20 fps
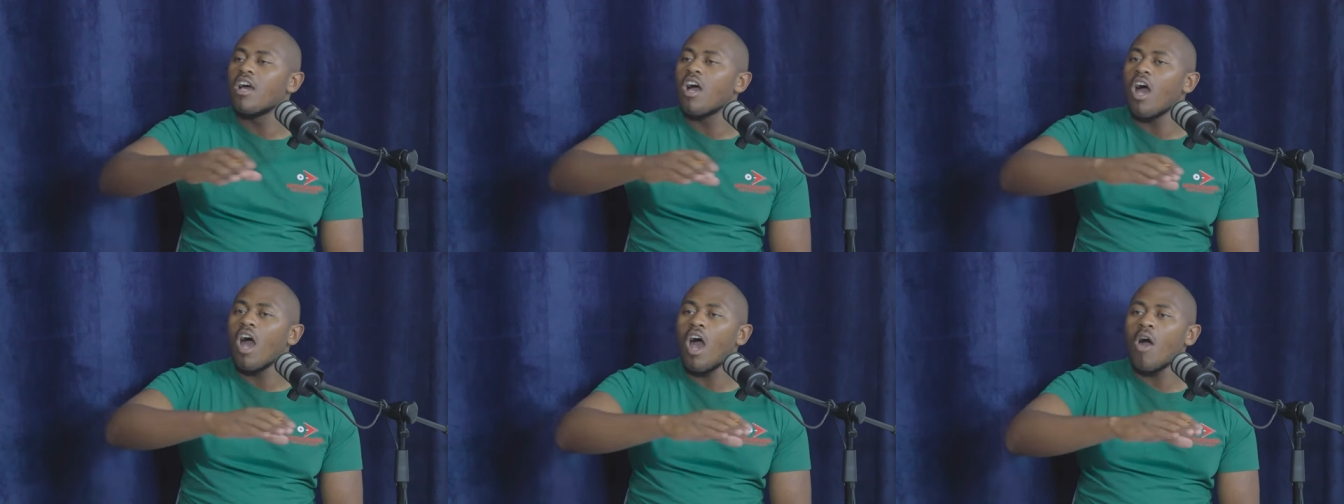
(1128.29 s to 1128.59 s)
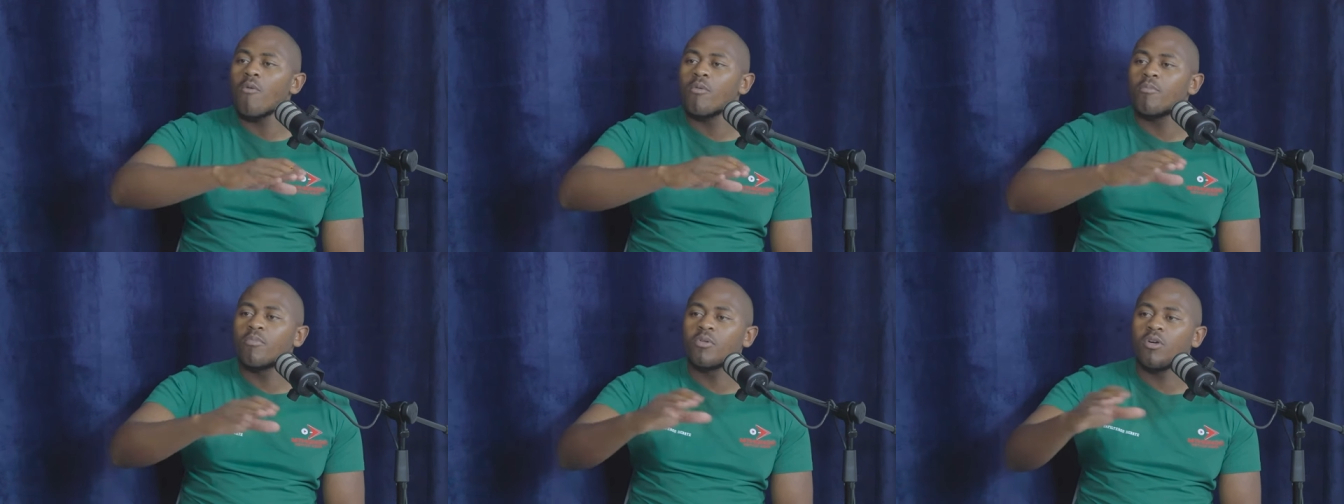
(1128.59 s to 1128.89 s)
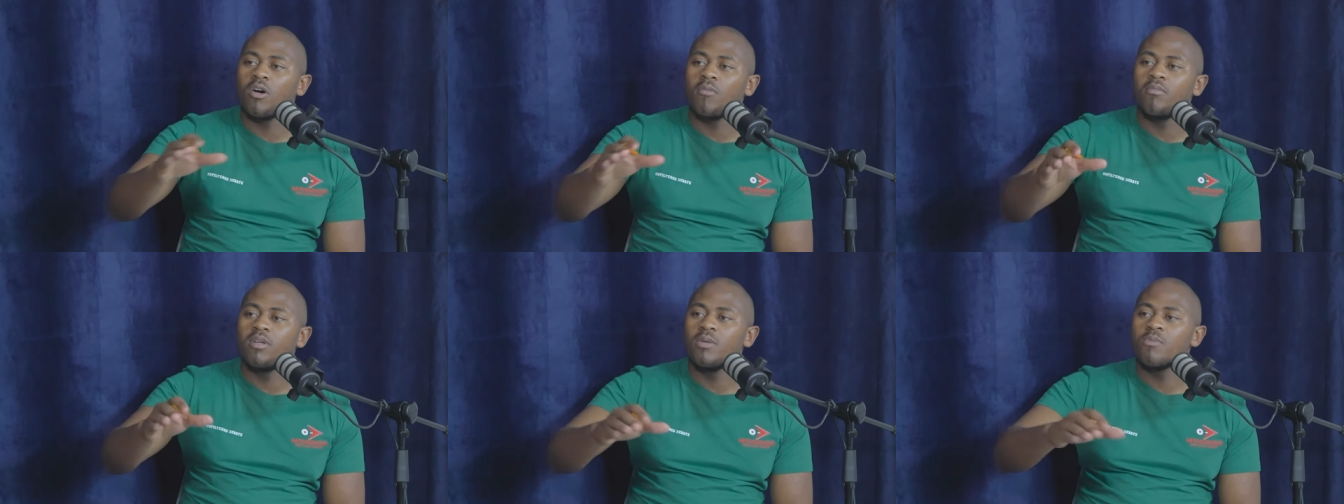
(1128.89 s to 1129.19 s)
Our
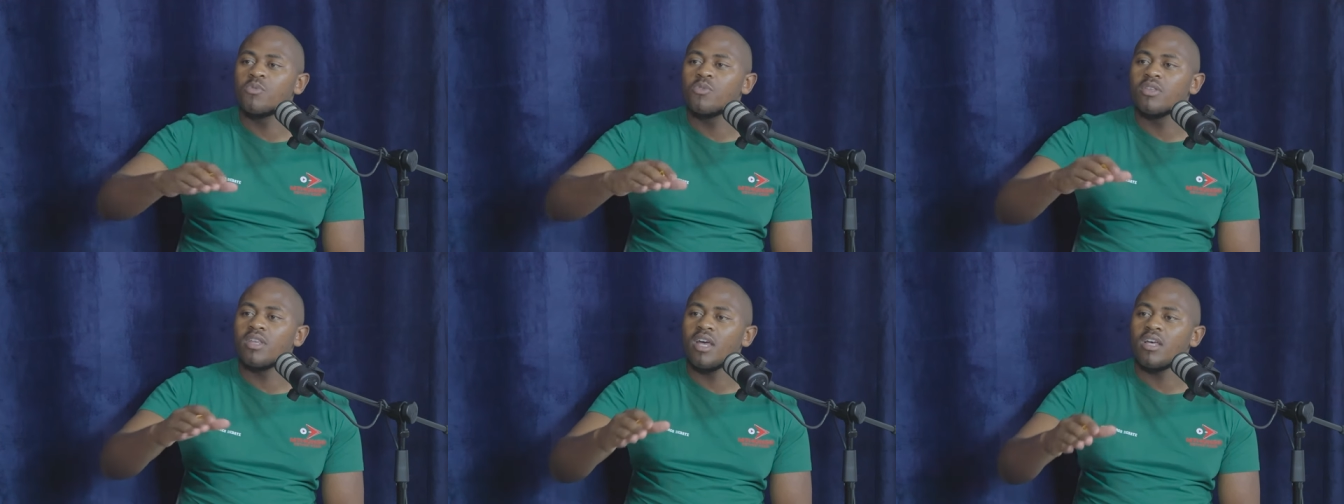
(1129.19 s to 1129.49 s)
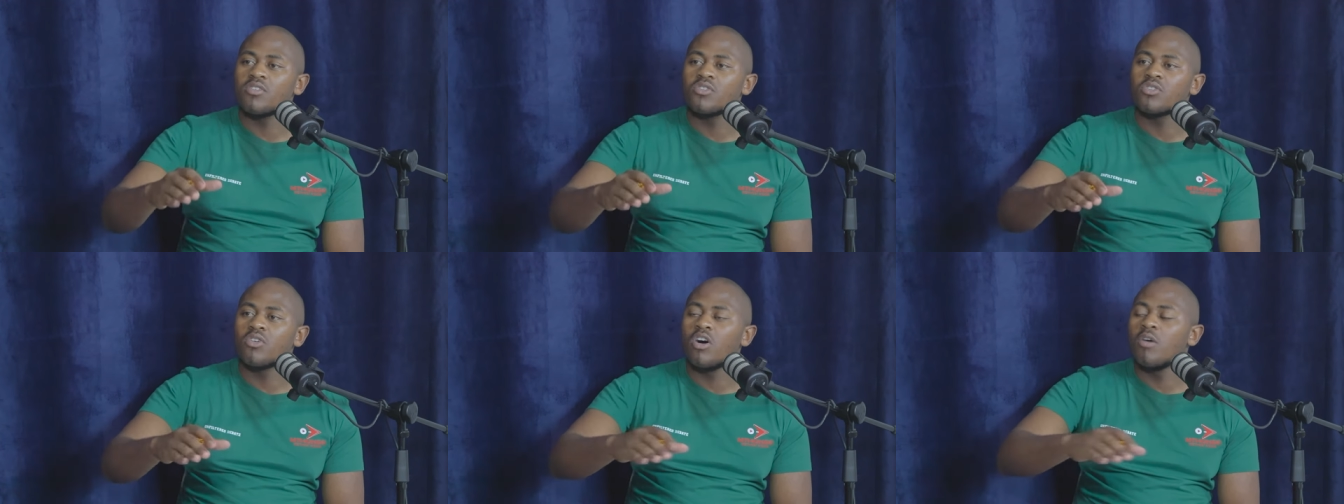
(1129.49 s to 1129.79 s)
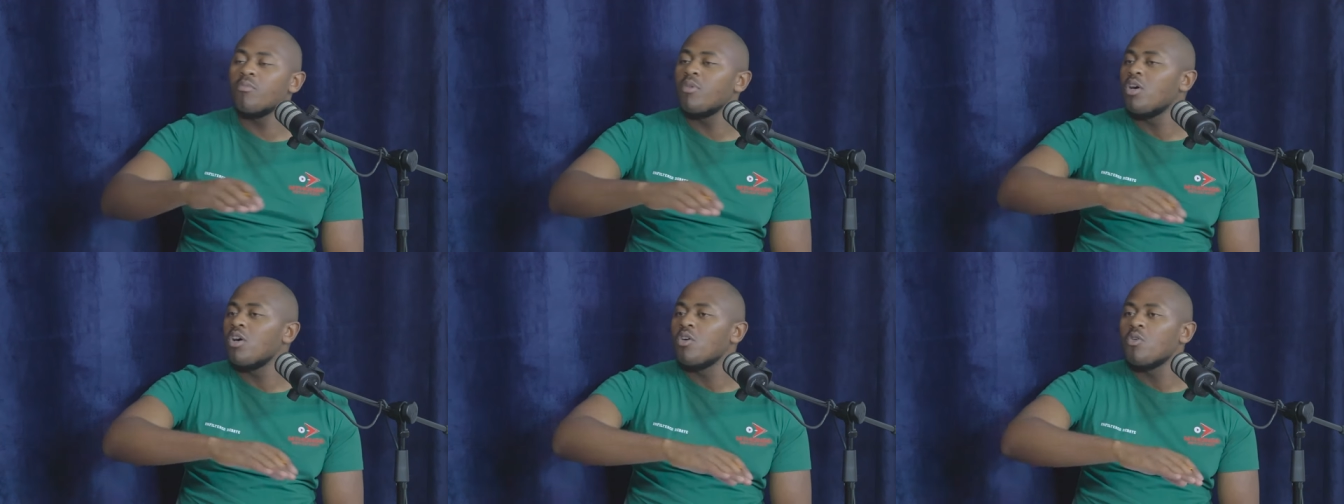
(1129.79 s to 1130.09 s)
problems with
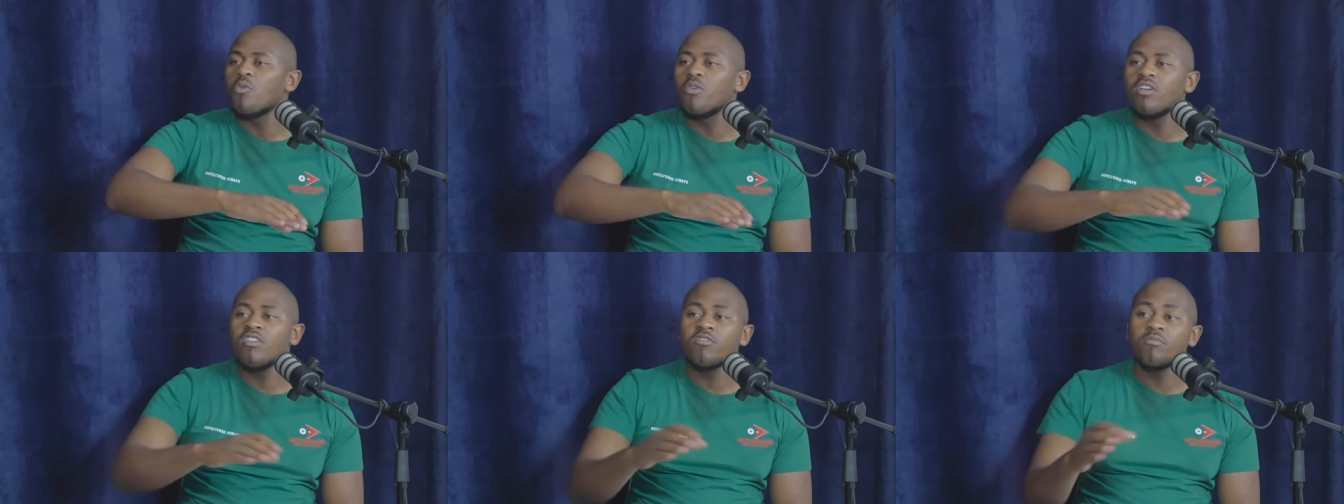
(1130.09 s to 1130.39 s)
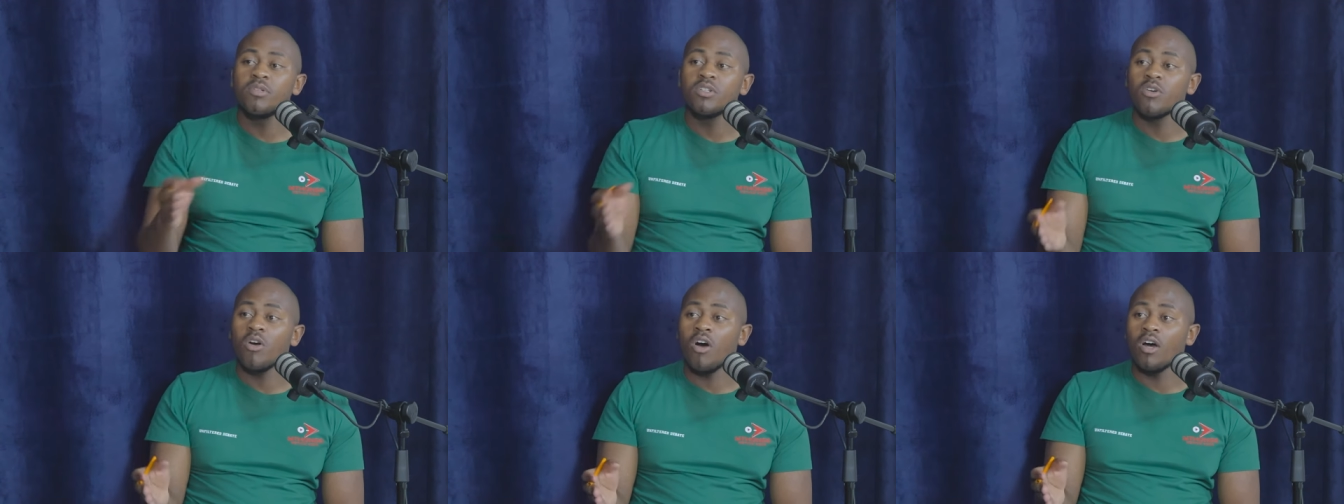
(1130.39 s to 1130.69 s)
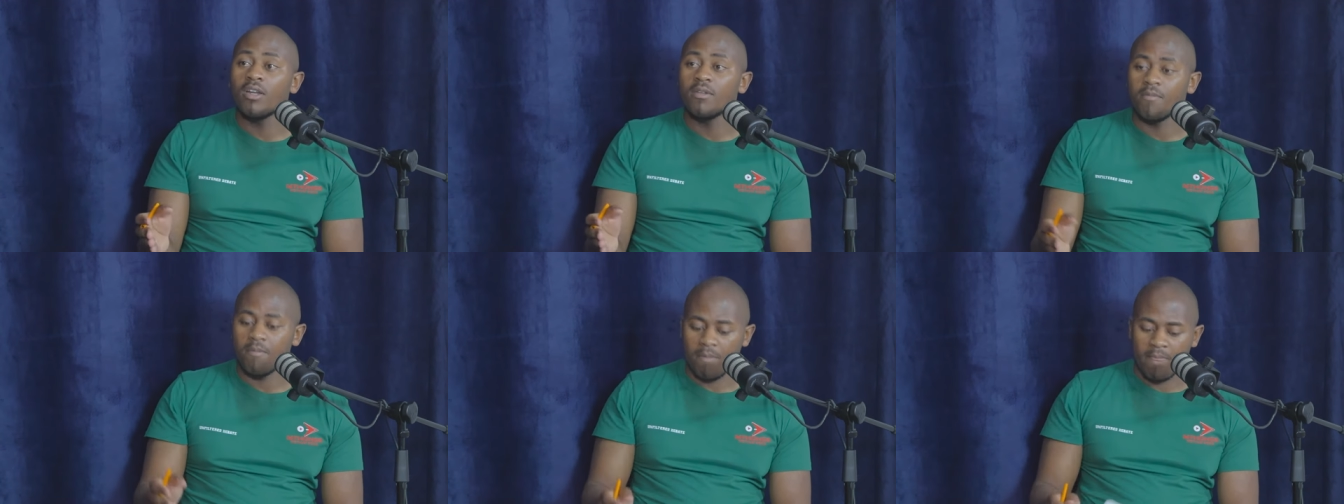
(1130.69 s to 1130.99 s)
Eskom would have been
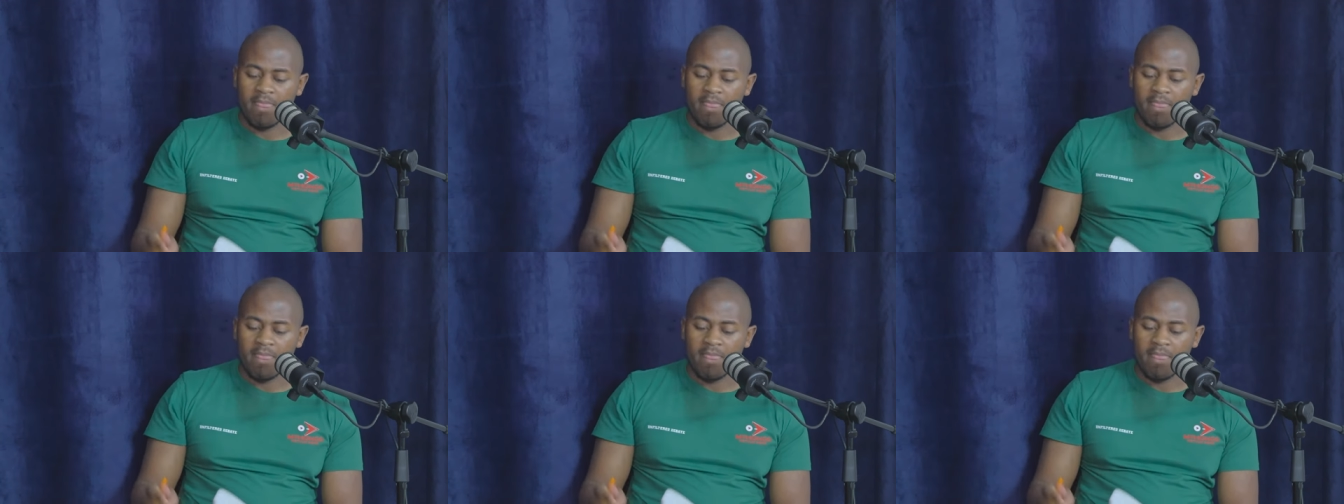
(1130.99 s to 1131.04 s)
gone.